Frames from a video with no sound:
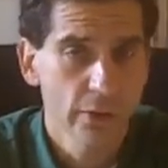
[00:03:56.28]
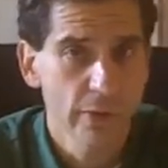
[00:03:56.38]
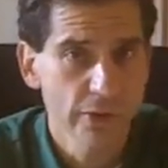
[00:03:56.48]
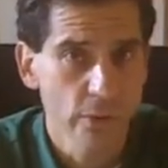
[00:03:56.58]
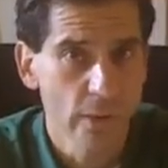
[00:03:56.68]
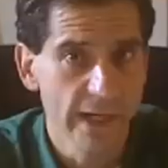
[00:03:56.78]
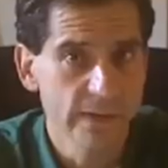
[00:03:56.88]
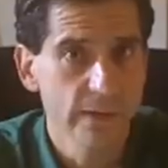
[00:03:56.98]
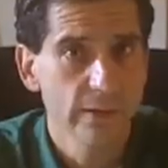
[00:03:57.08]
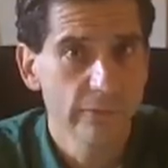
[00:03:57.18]
commercial
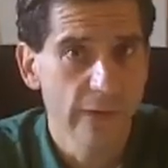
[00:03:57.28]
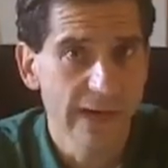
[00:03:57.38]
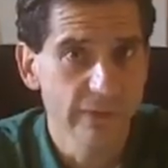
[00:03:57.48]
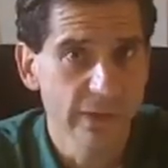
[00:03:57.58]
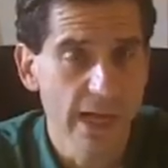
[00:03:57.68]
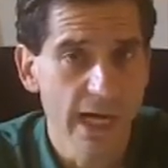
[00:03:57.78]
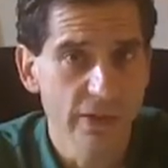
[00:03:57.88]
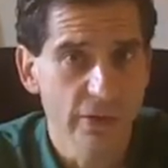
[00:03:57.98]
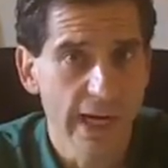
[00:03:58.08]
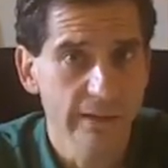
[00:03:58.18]
waste 5-year
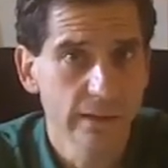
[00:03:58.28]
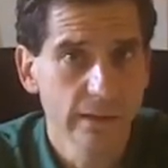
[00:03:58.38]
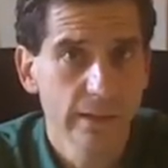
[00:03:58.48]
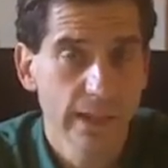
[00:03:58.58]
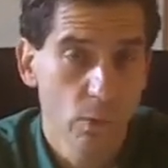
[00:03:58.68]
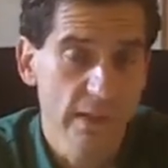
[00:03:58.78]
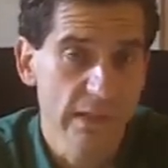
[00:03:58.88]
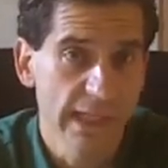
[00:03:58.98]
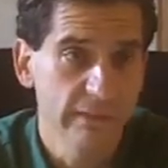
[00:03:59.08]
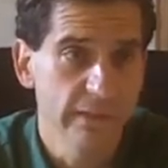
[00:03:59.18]
contract. It
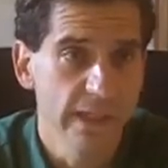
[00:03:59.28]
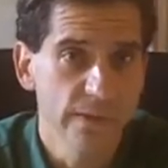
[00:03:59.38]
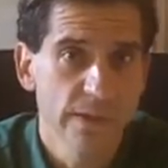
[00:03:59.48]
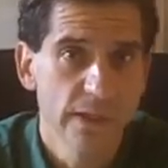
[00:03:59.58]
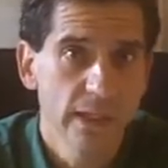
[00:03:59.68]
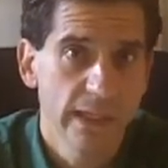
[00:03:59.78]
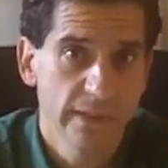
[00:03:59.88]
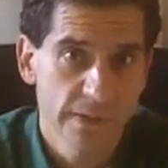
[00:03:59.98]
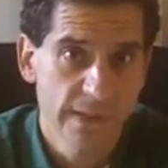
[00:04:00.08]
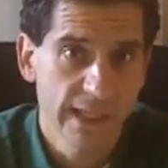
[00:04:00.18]
works like this.
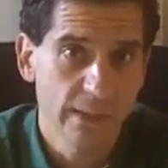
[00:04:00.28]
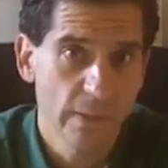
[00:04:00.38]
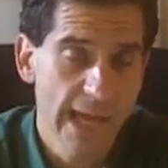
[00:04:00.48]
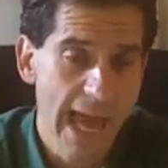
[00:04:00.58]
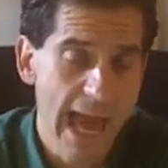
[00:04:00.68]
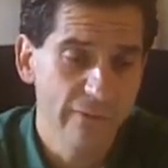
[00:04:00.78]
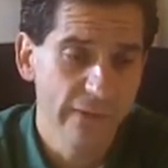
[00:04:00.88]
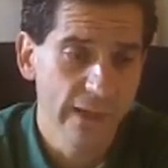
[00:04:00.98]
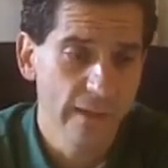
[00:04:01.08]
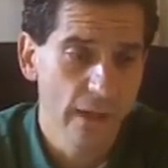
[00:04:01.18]
In the city, we
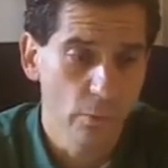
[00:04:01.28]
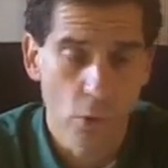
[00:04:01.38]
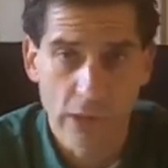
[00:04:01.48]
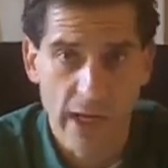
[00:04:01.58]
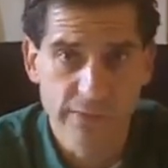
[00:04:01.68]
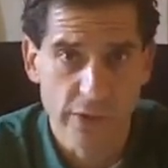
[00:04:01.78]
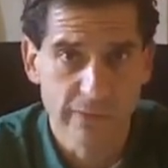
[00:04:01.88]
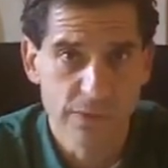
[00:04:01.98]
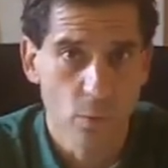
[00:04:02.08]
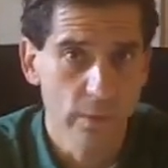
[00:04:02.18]
have a roll-off
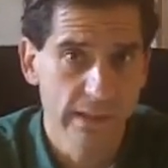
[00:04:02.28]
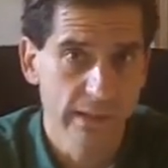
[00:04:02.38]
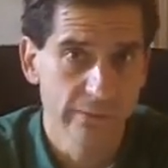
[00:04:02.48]
service where we